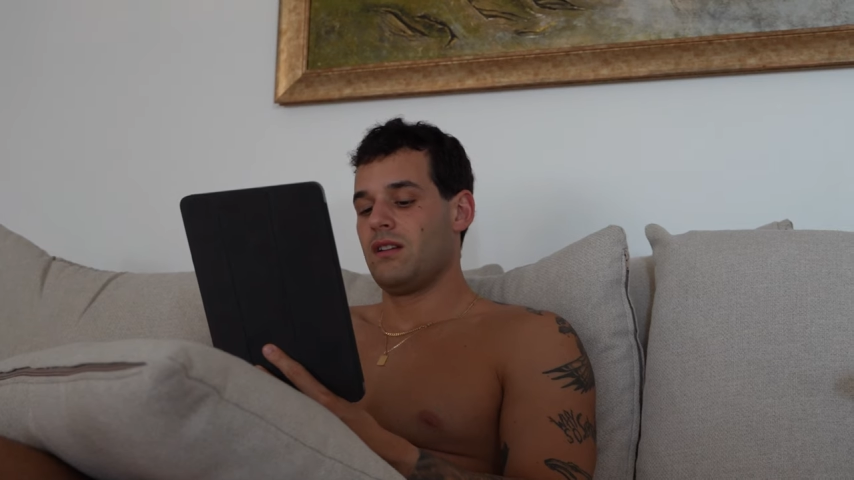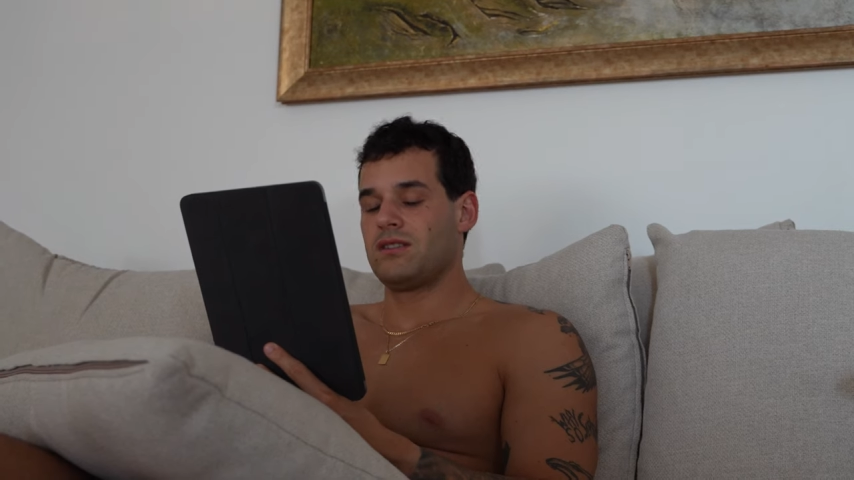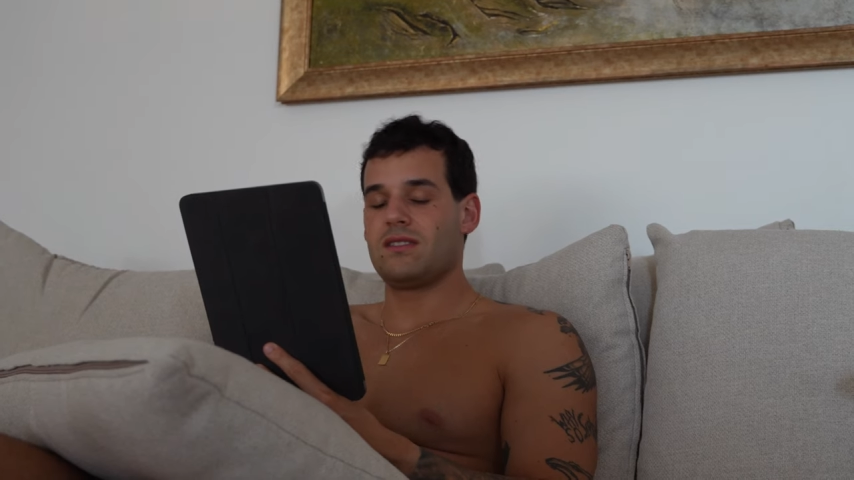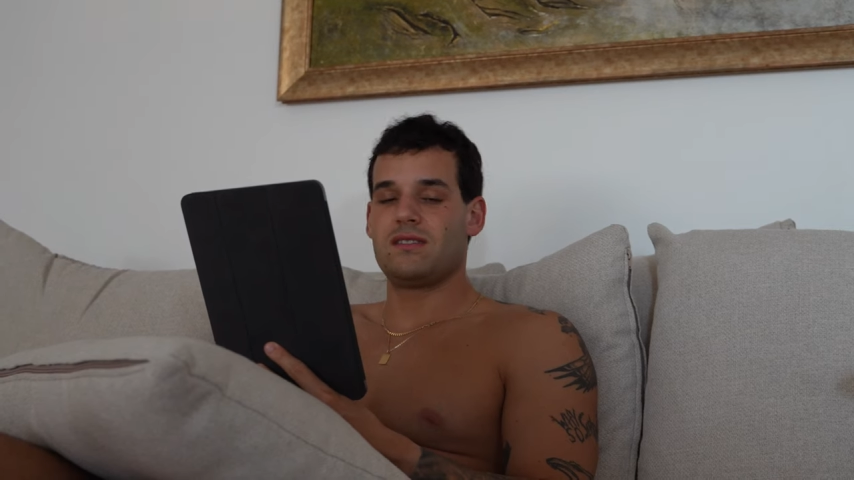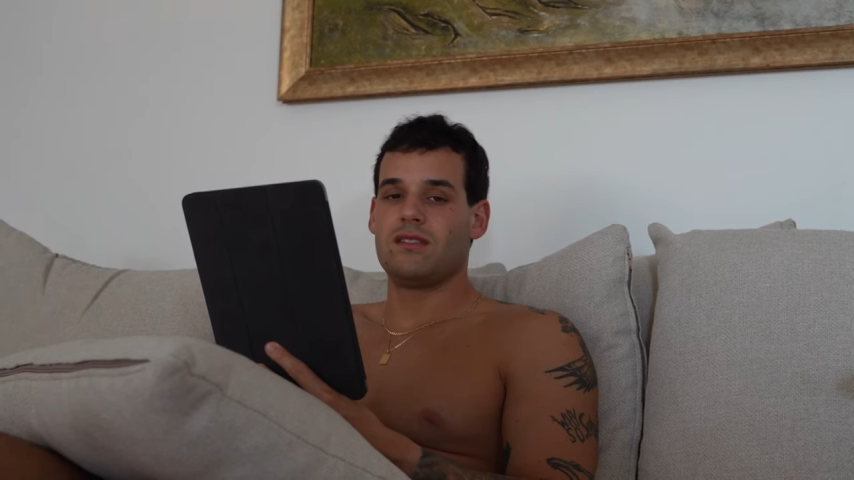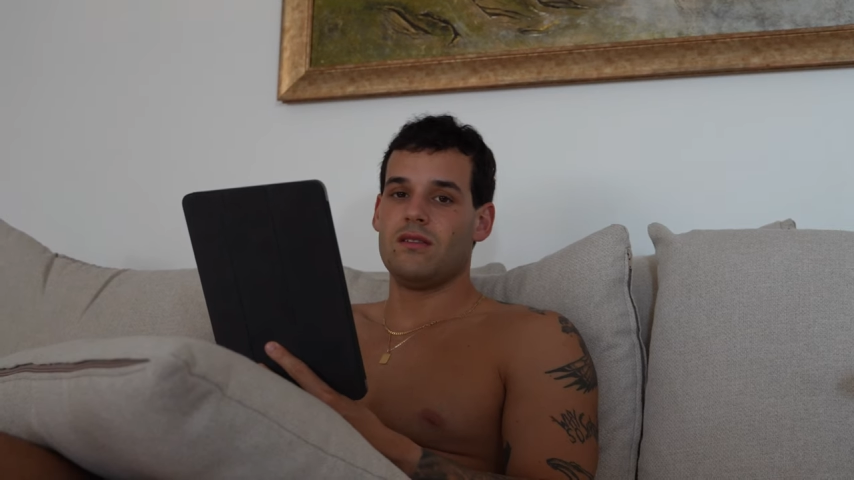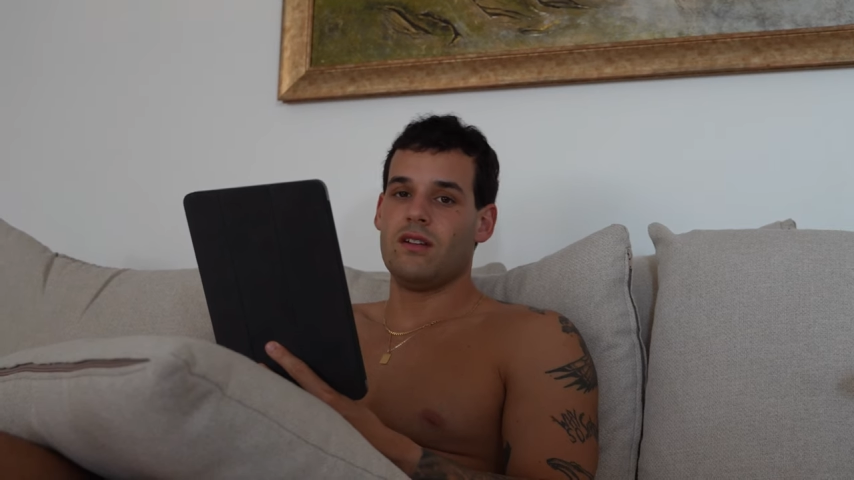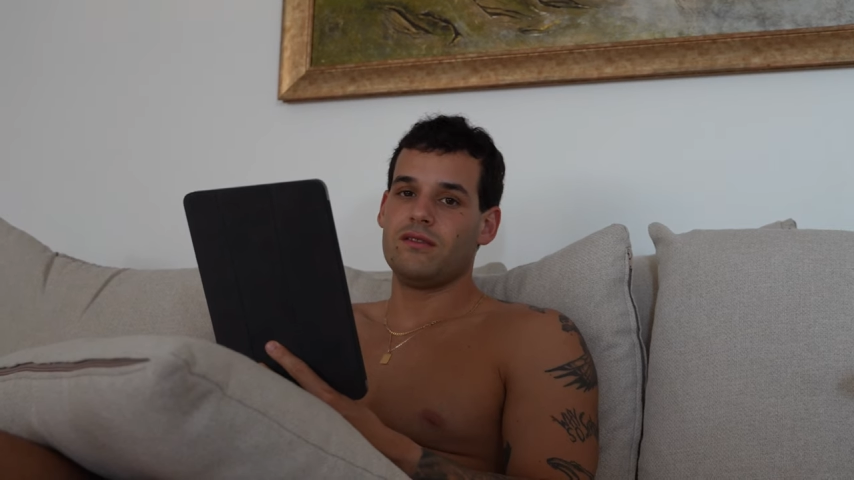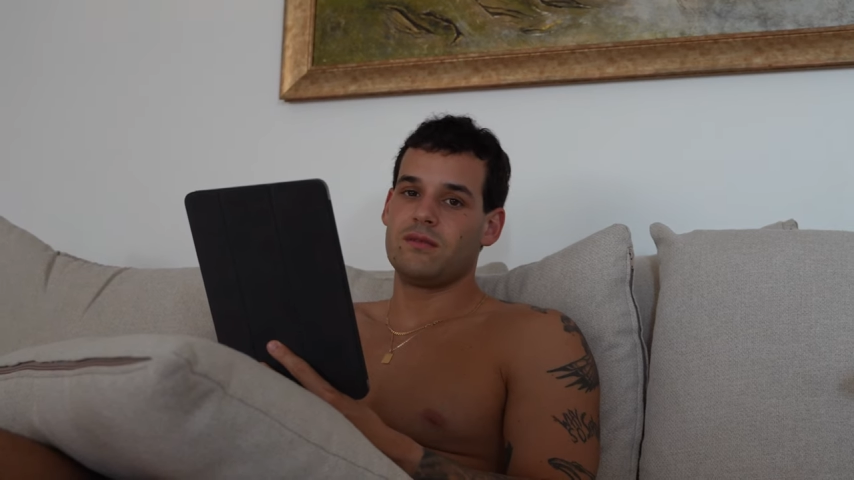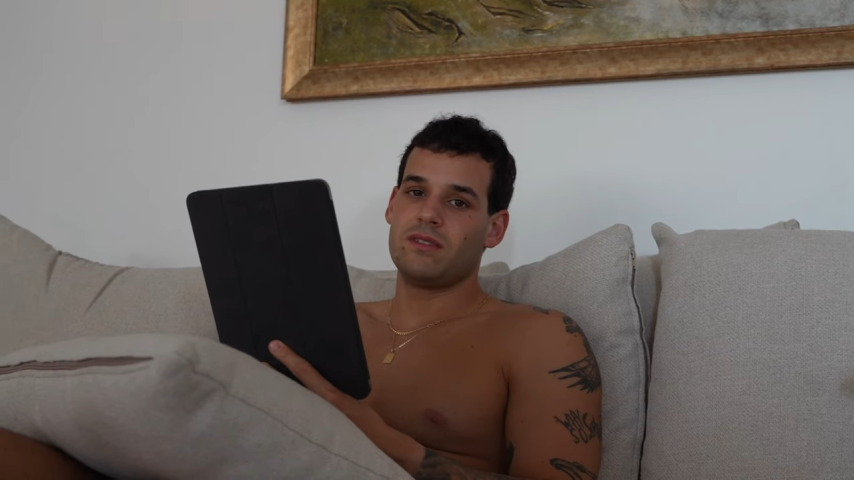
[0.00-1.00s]
She still
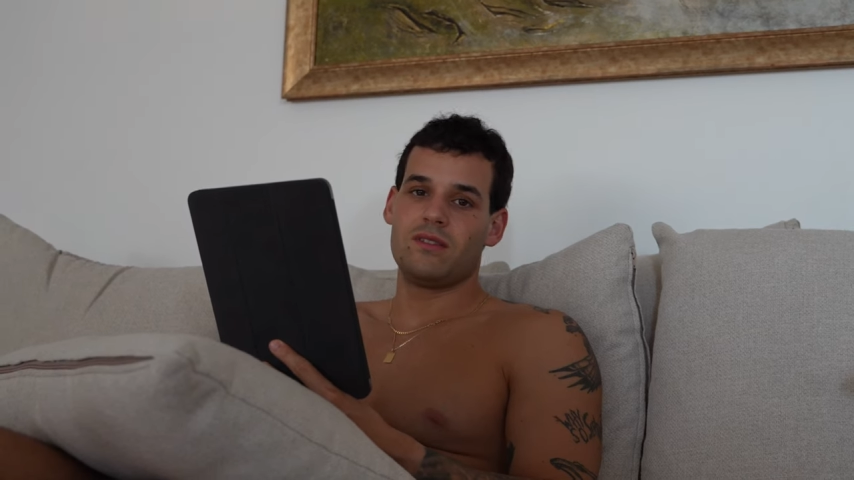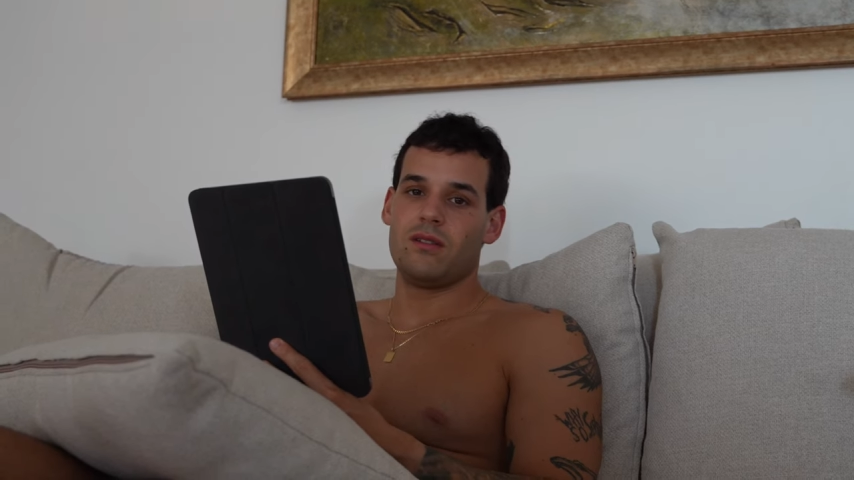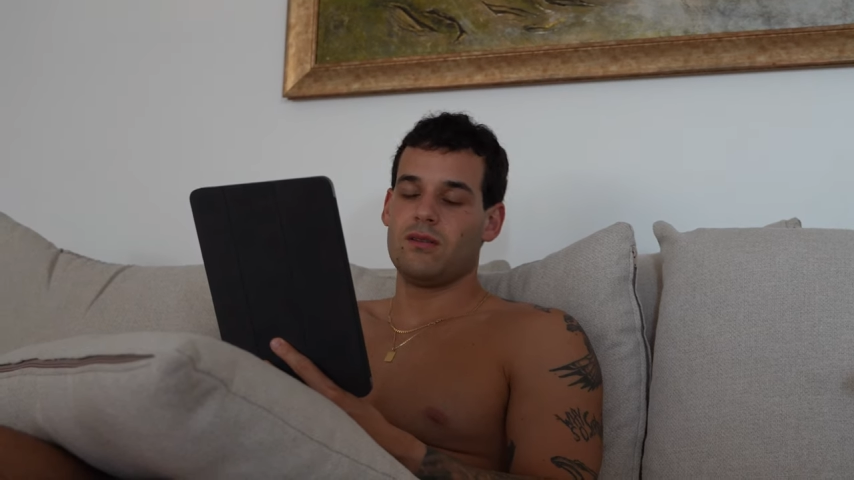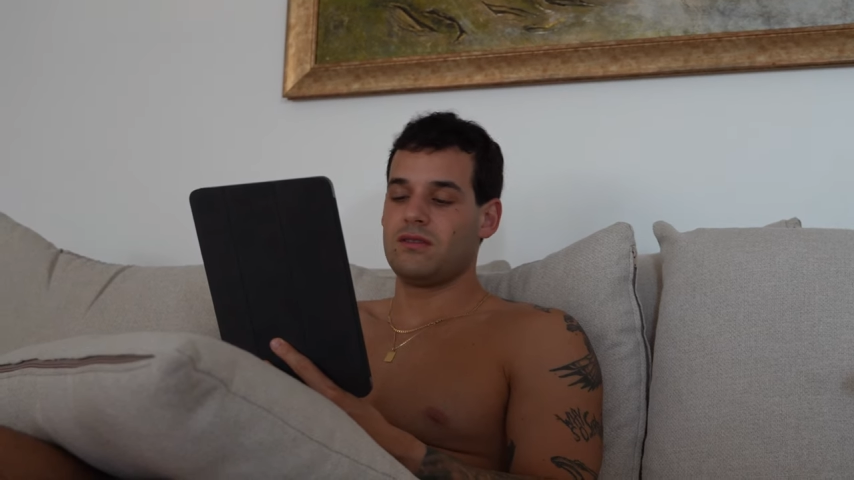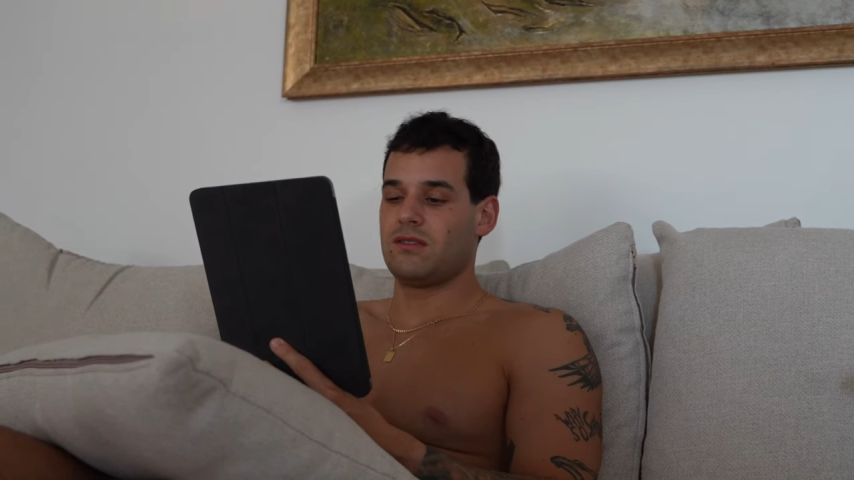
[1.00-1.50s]
loves me though,